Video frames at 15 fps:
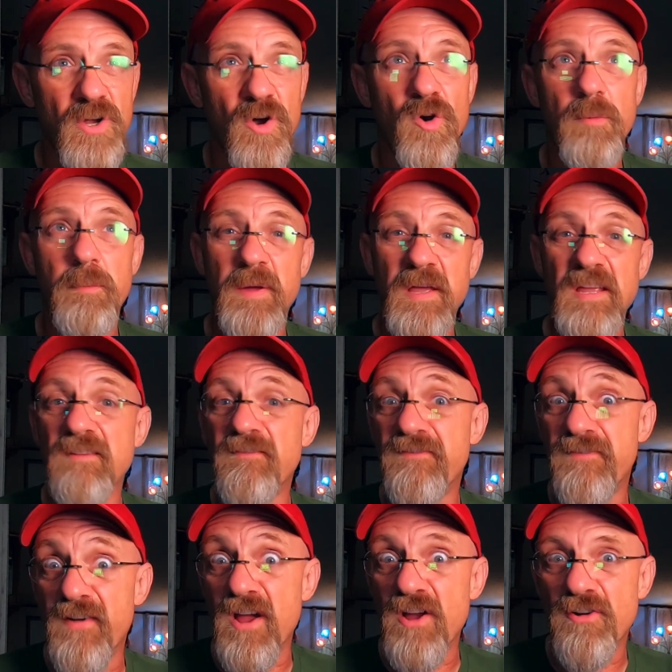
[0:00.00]
RP
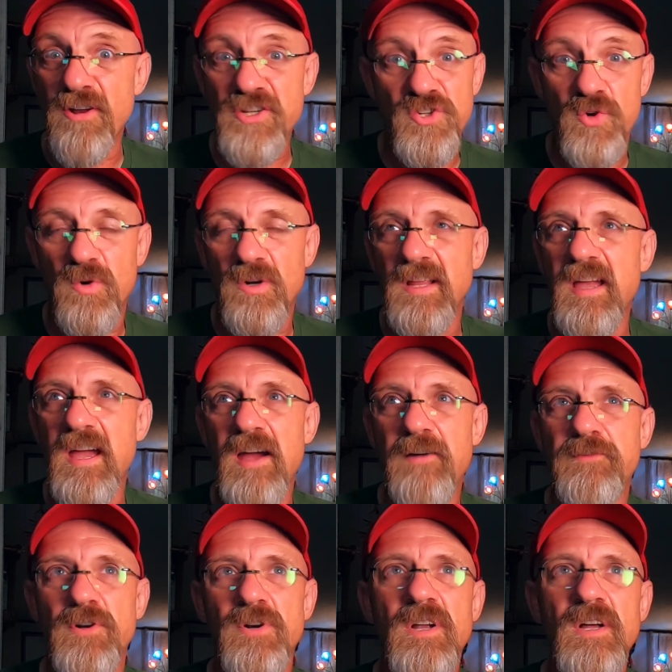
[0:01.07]
very shortly
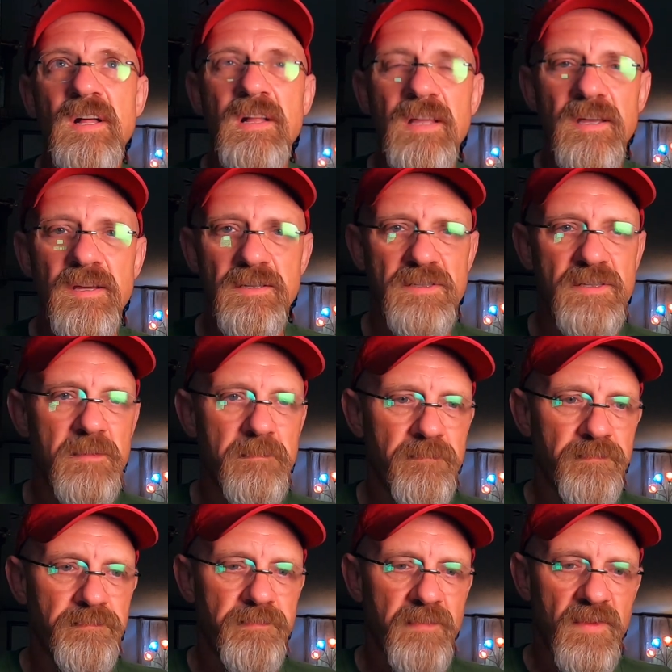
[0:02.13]
after, is
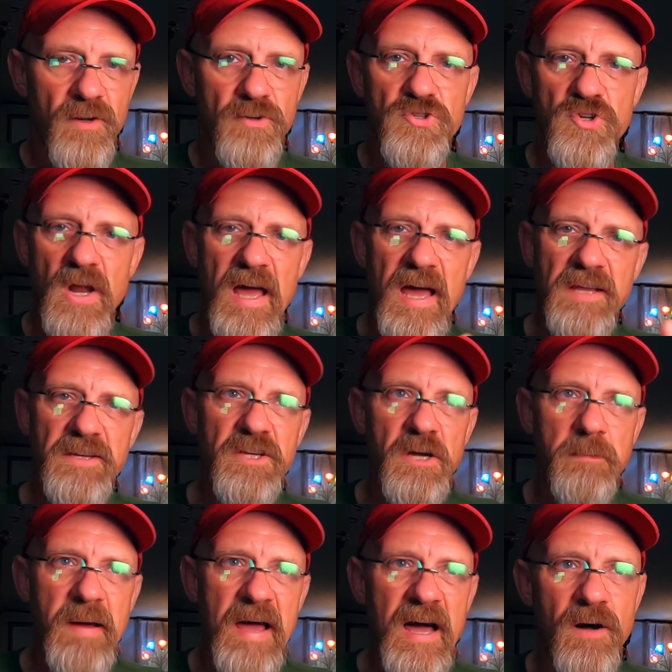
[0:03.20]
they're trying to
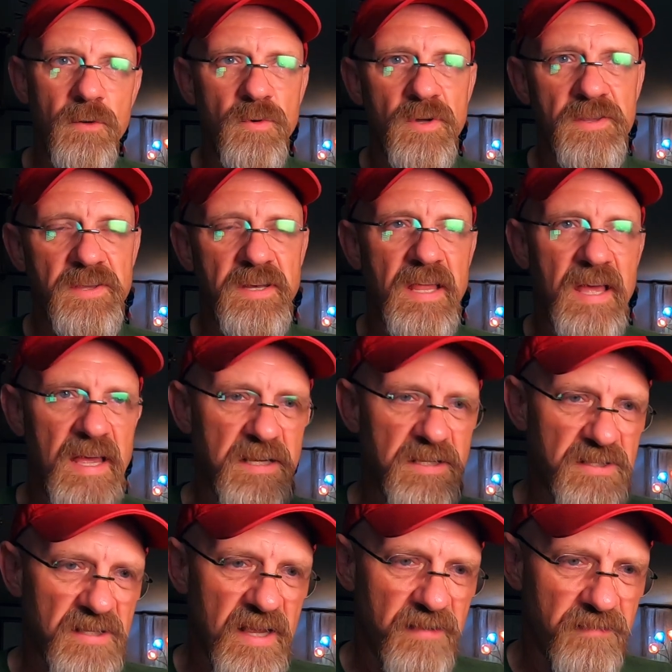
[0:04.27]
come out with an
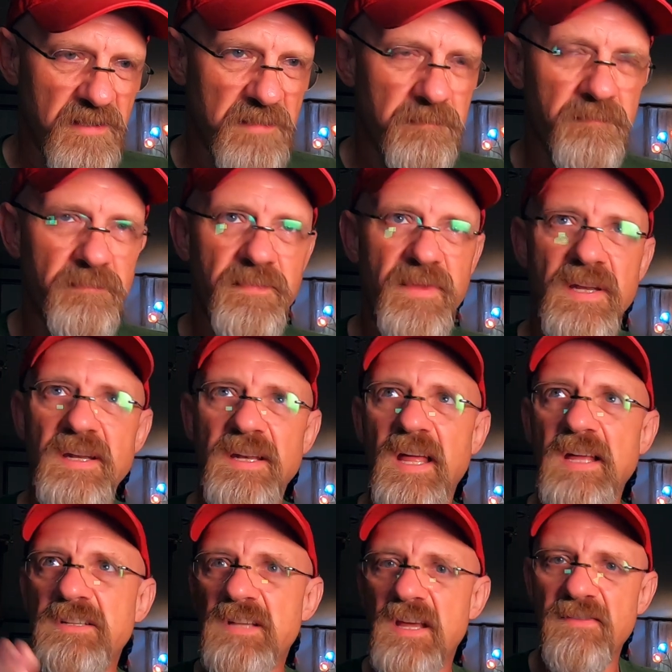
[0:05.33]
A7 and an
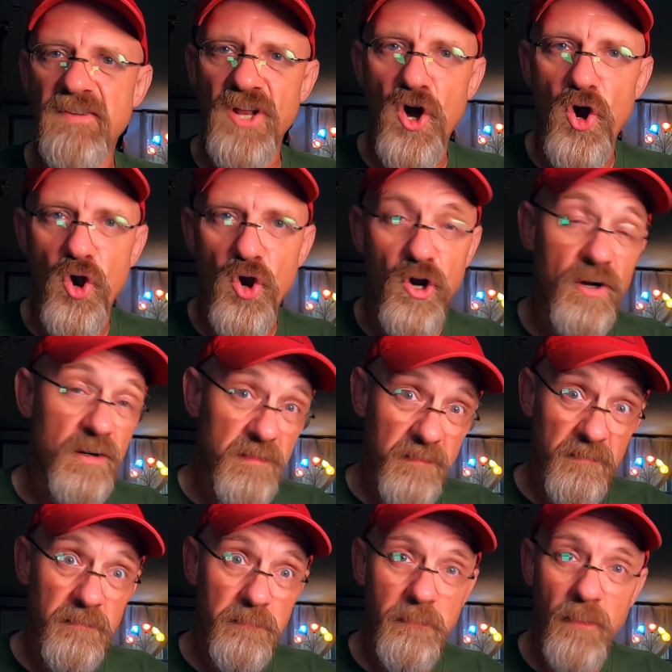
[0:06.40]
A7R,
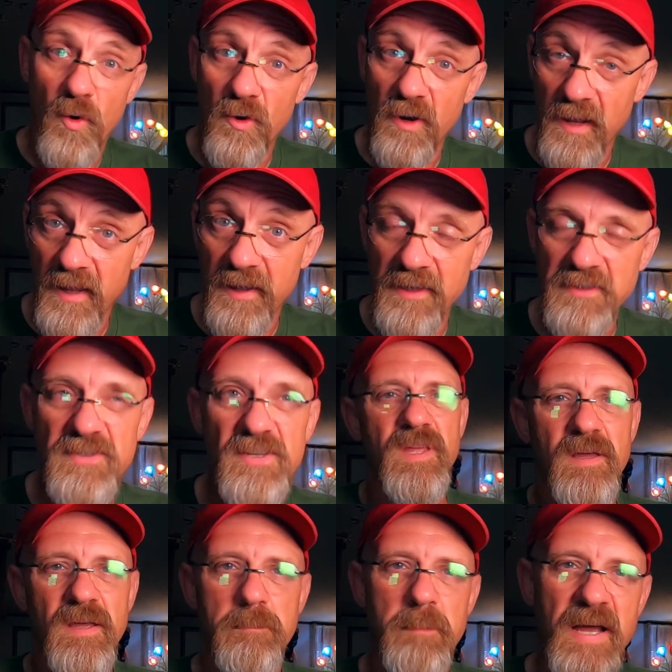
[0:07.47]
more or less,
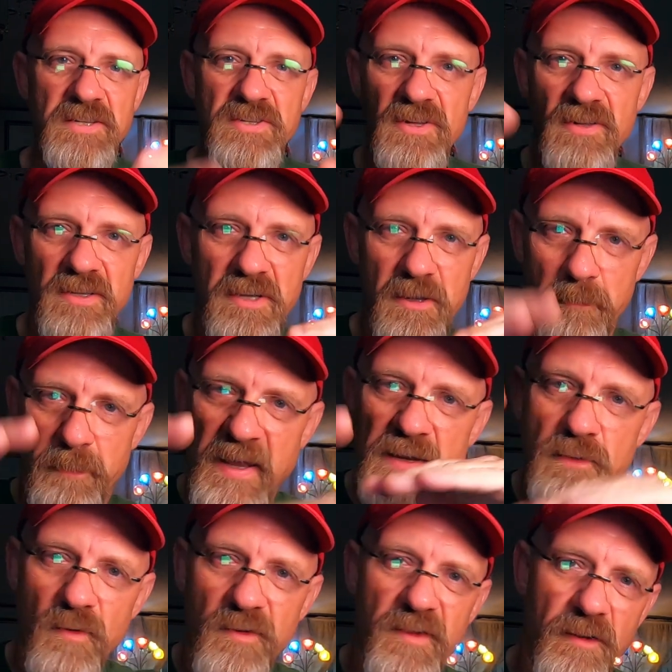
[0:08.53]
and basically
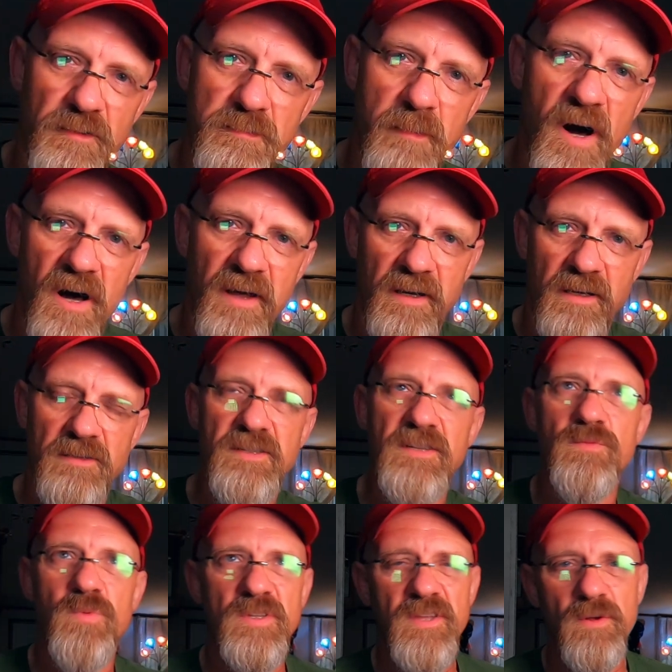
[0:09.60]
compete with those models
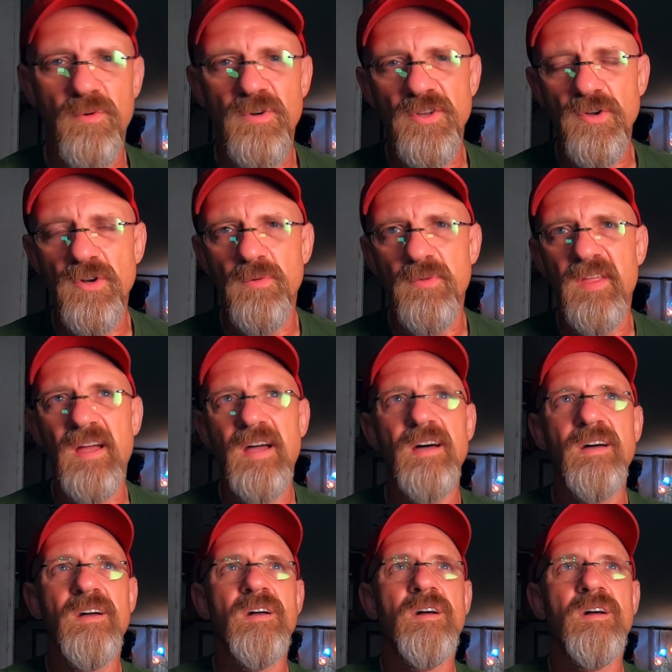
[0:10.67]
is what they were doing with that.